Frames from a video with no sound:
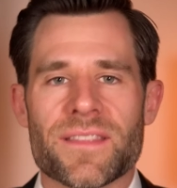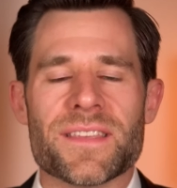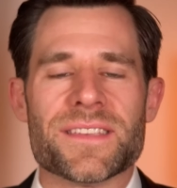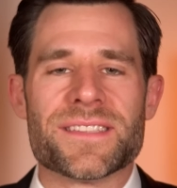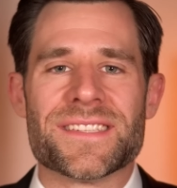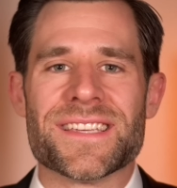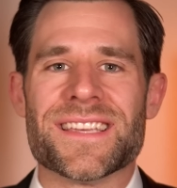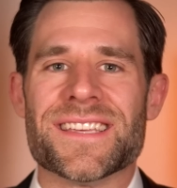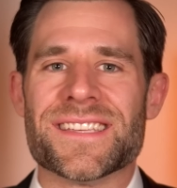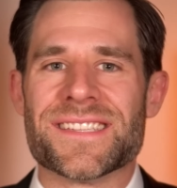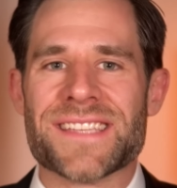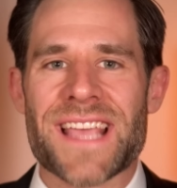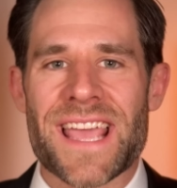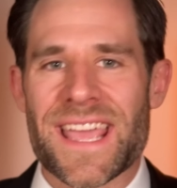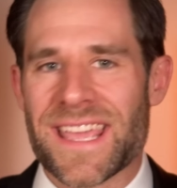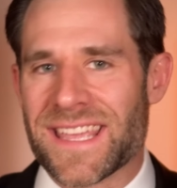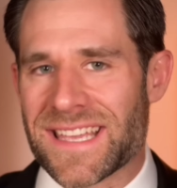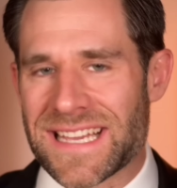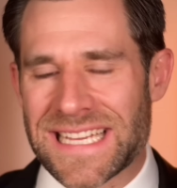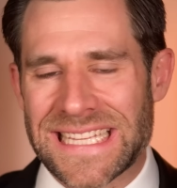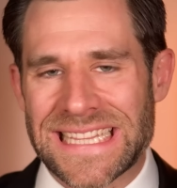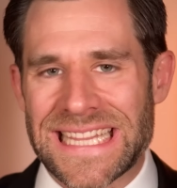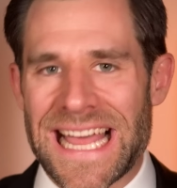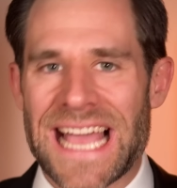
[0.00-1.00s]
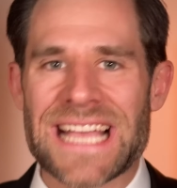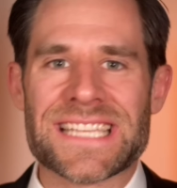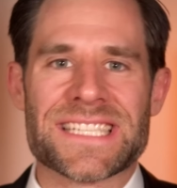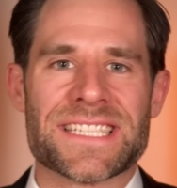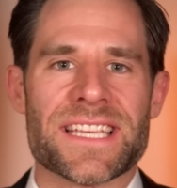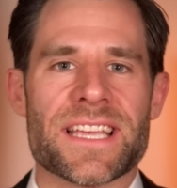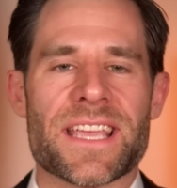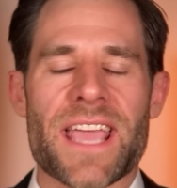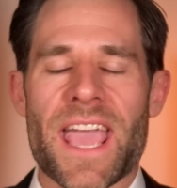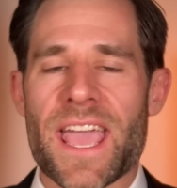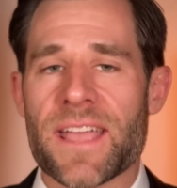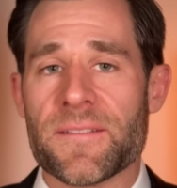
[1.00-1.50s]
This is a
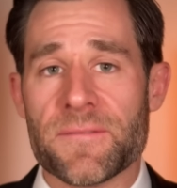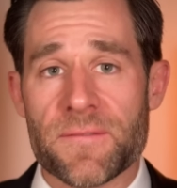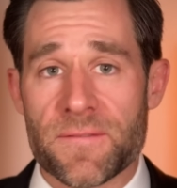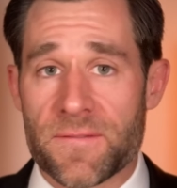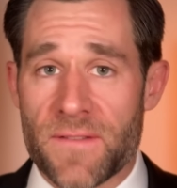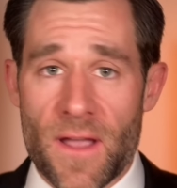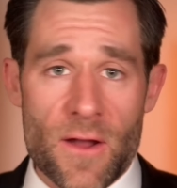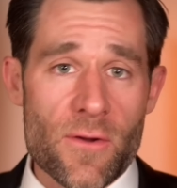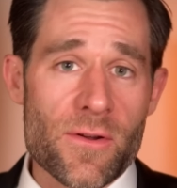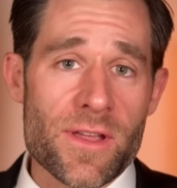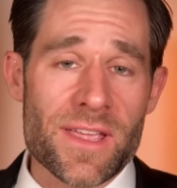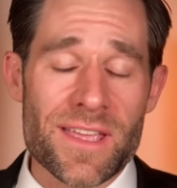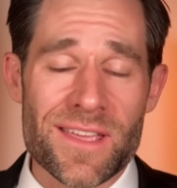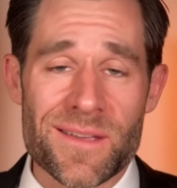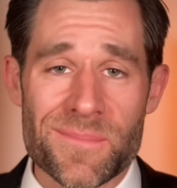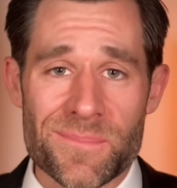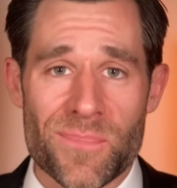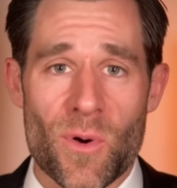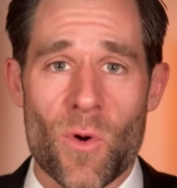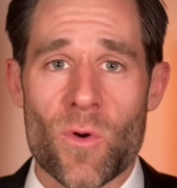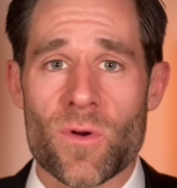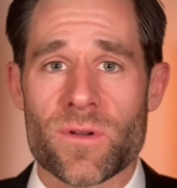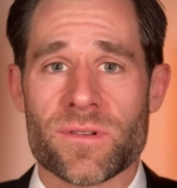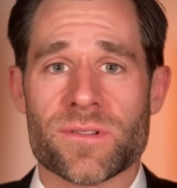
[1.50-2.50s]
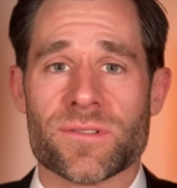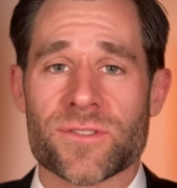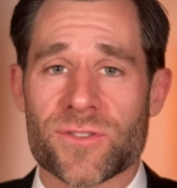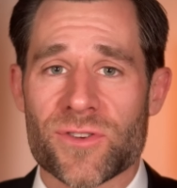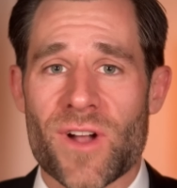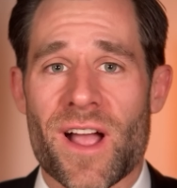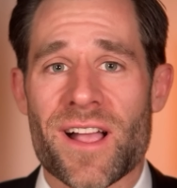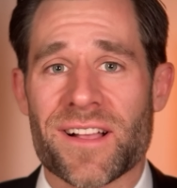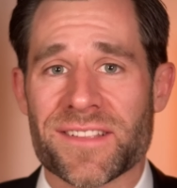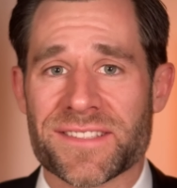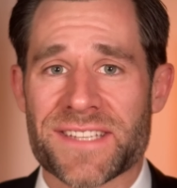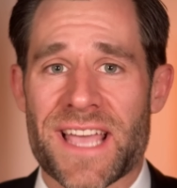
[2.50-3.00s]
classic and very important
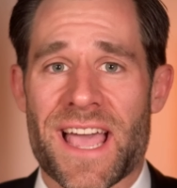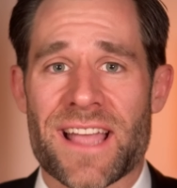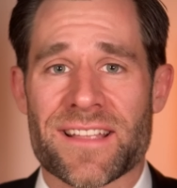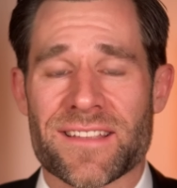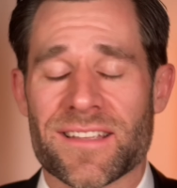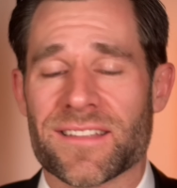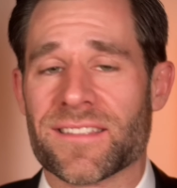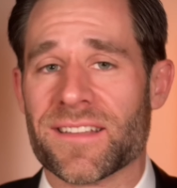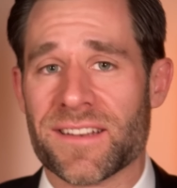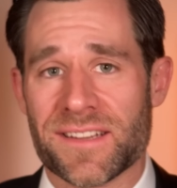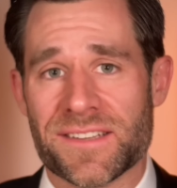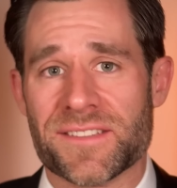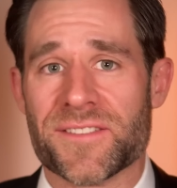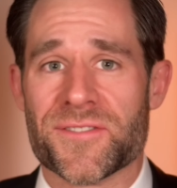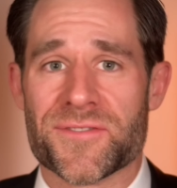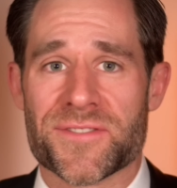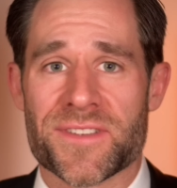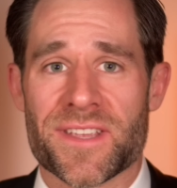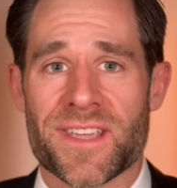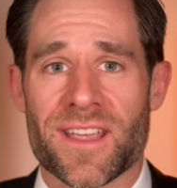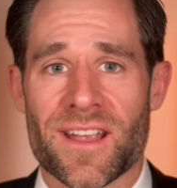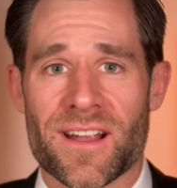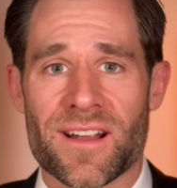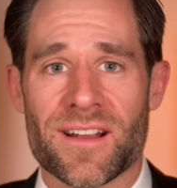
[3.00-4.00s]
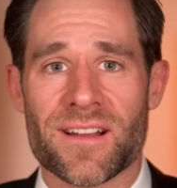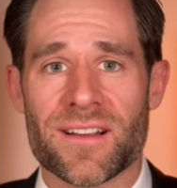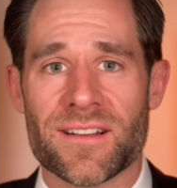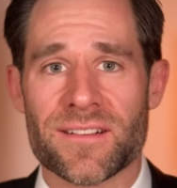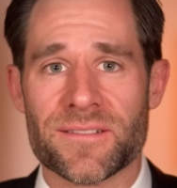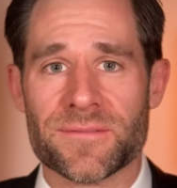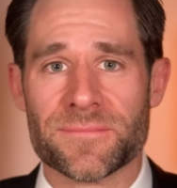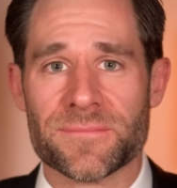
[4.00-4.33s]
trial tactic that he's using here.